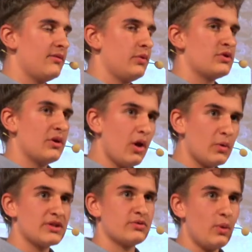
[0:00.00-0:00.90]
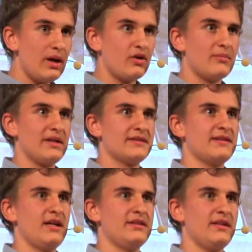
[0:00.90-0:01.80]
and which will always welcome us
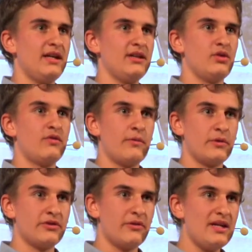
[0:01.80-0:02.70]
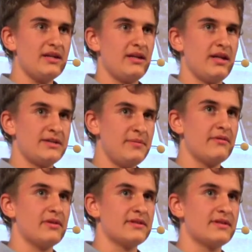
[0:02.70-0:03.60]
at the end of our terrene
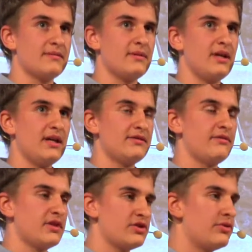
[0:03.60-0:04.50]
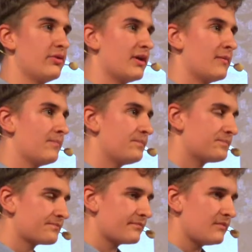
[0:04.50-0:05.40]
experience, is reassuring.
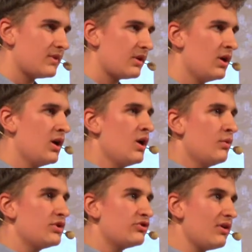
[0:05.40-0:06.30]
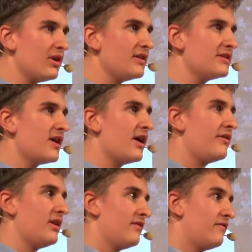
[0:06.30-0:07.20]
We strongly desire
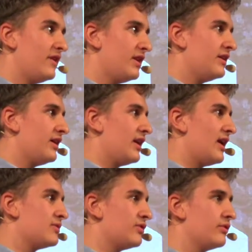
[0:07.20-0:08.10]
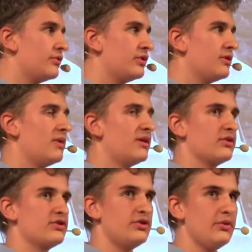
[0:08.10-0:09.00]
infinity and absolute
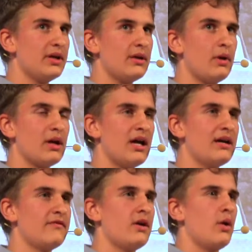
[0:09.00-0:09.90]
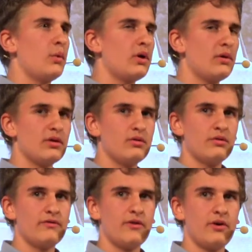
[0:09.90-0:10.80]
because during our life we only look
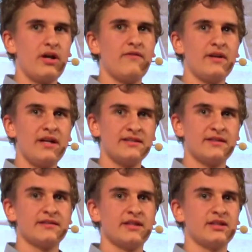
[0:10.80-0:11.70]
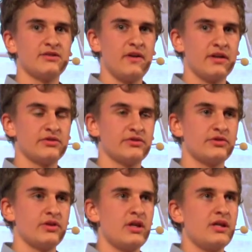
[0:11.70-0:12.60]
for evanescent
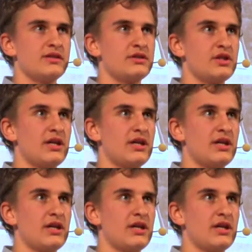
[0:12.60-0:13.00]
satisfactions, such